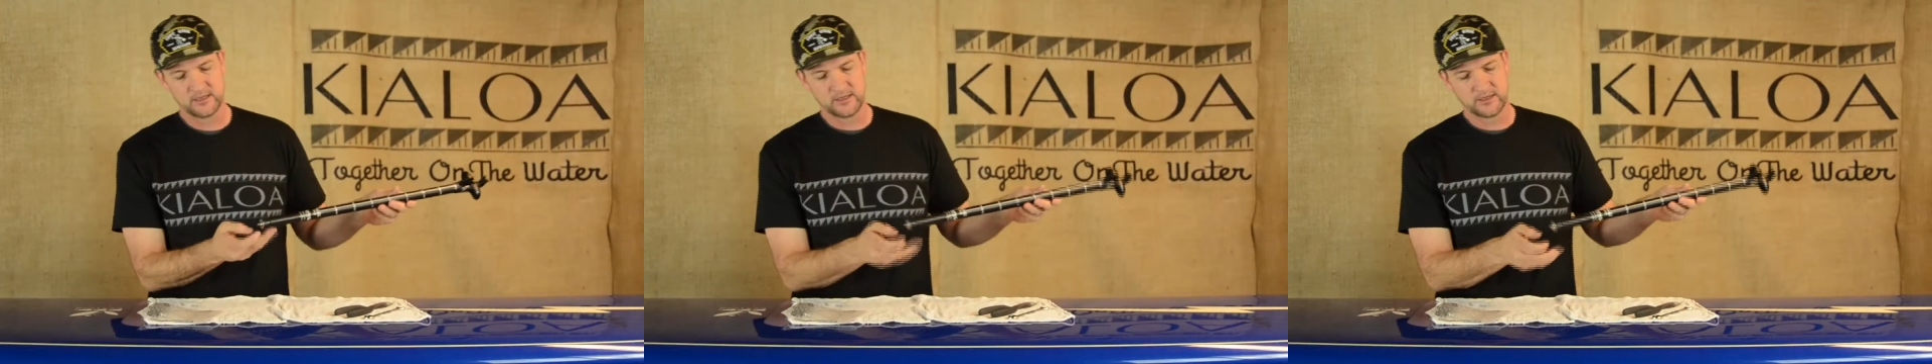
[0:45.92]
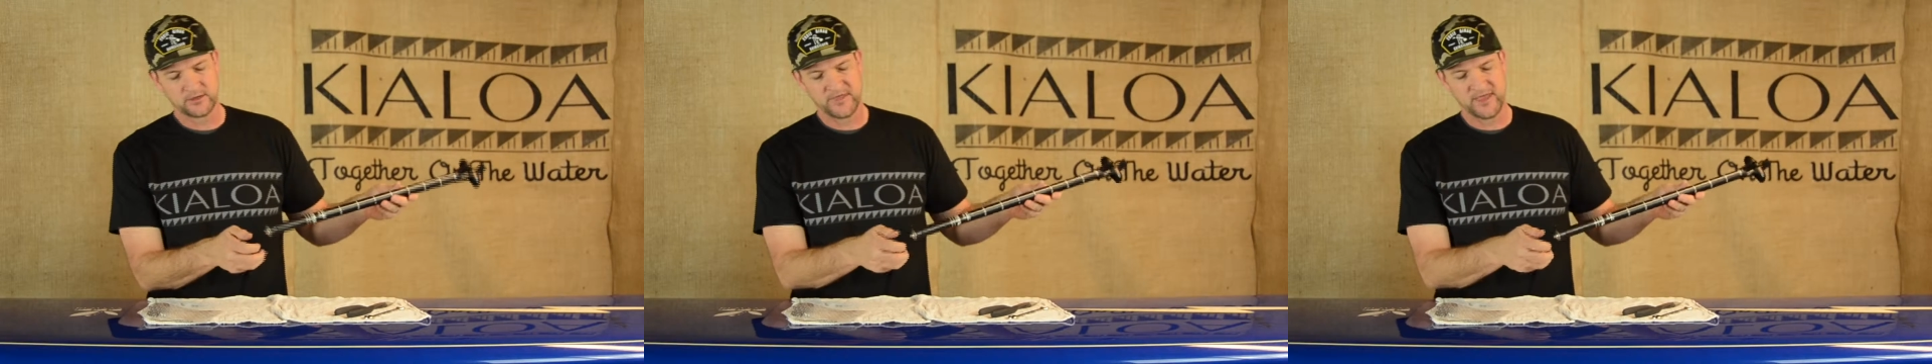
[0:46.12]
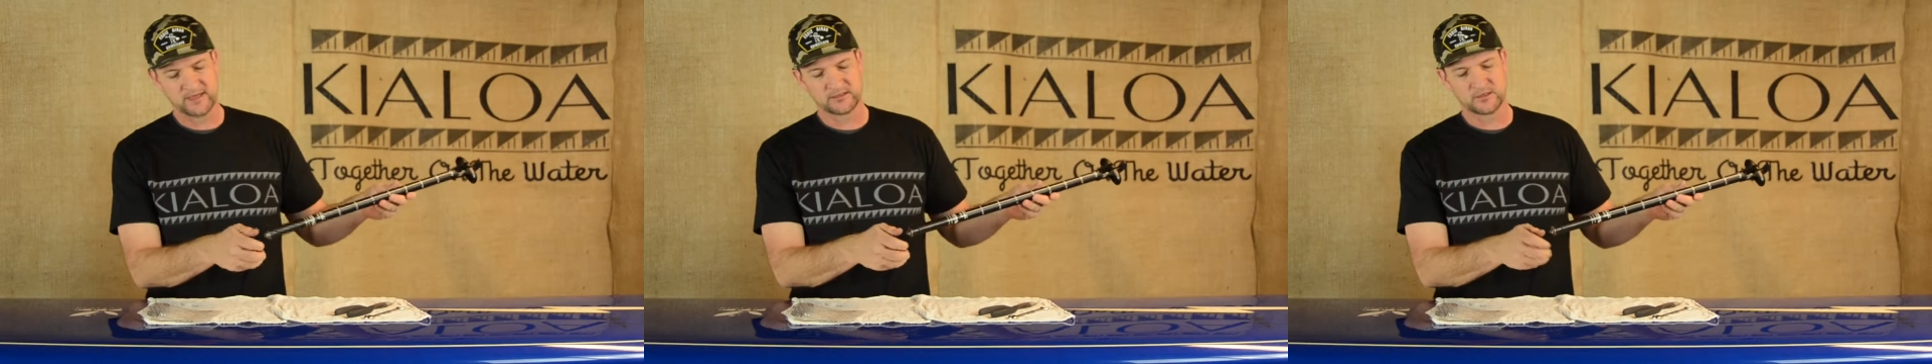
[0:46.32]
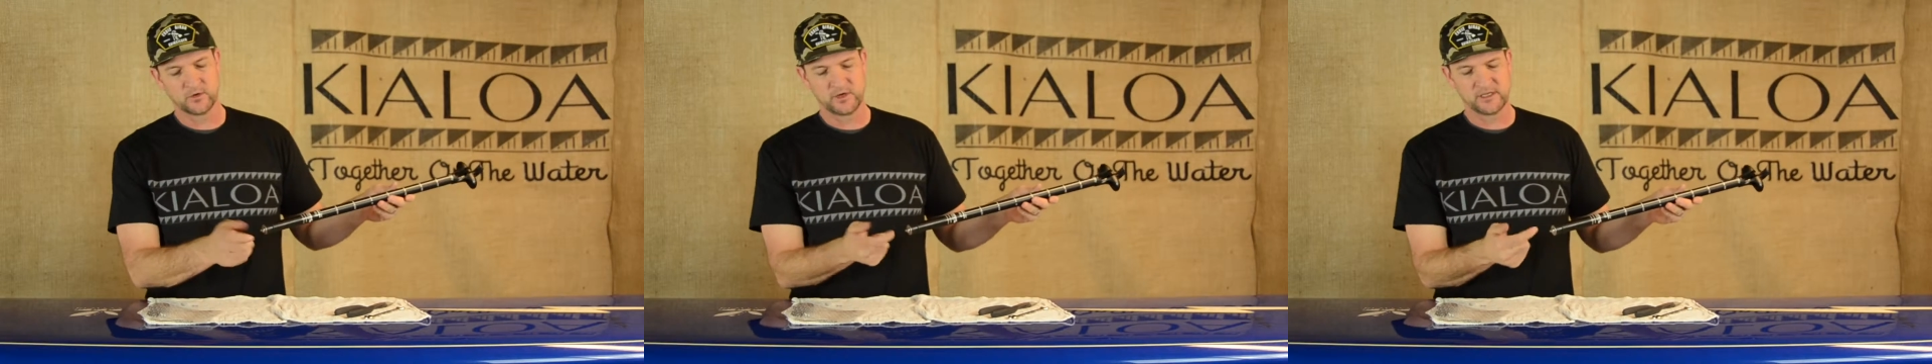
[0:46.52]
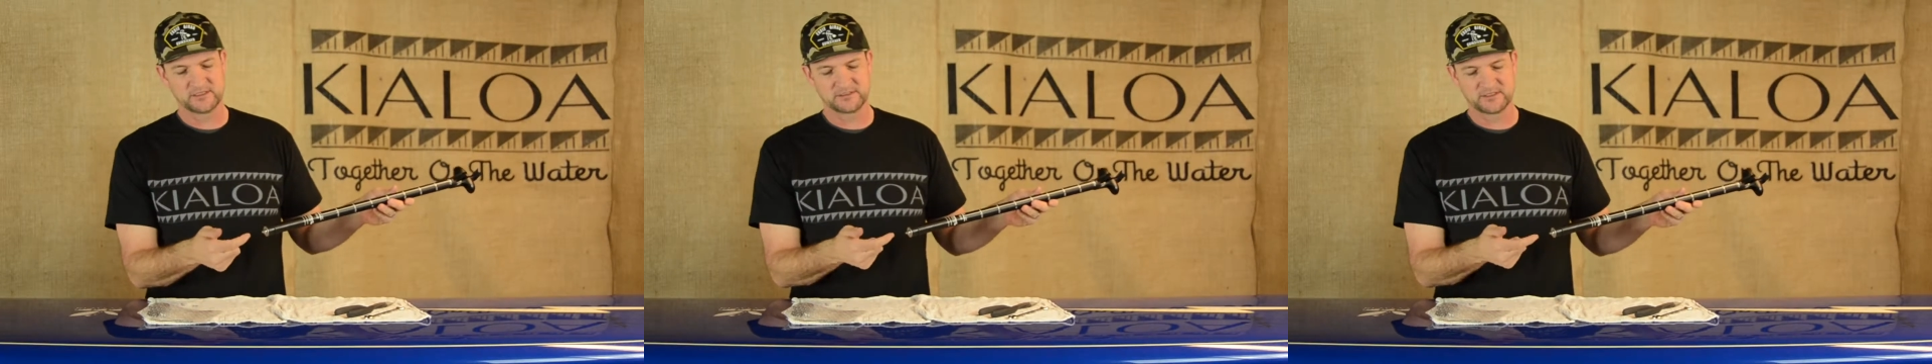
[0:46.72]
You're then
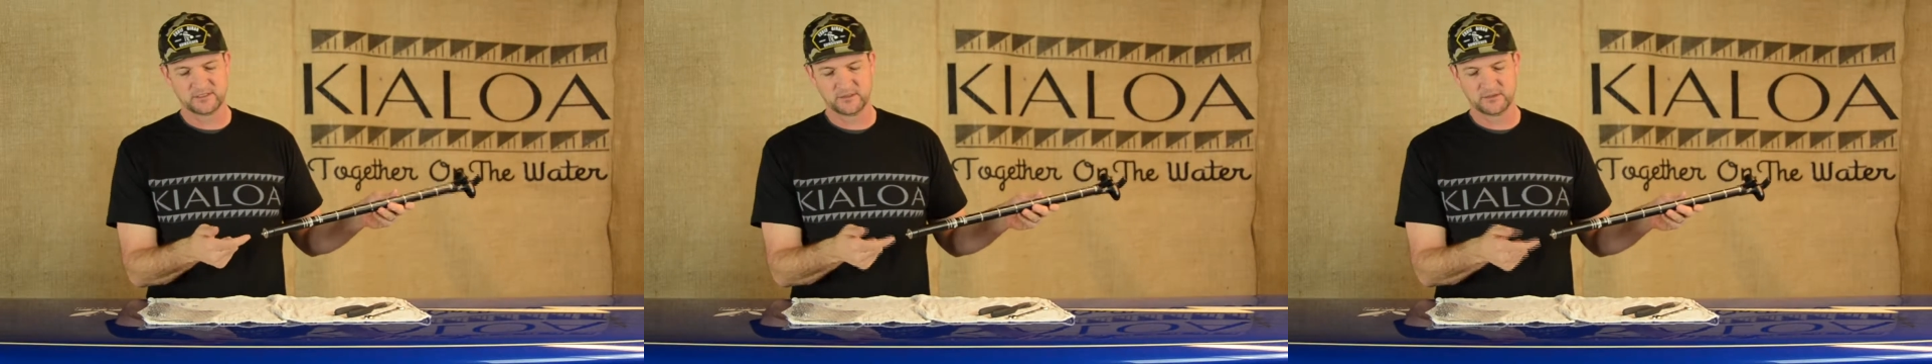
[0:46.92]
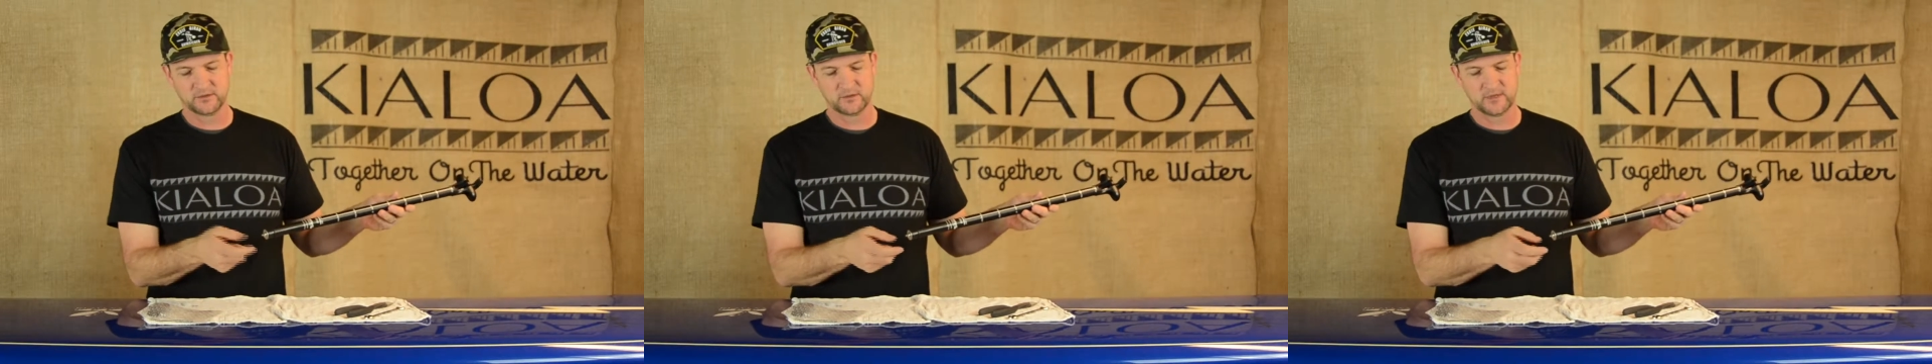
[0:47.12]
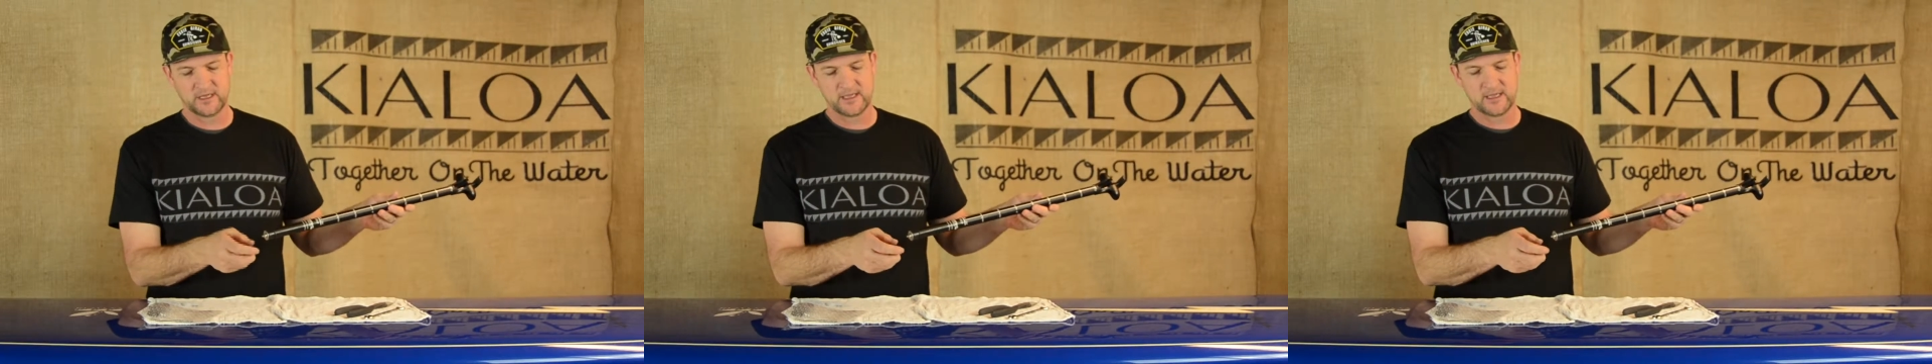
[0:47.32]
going to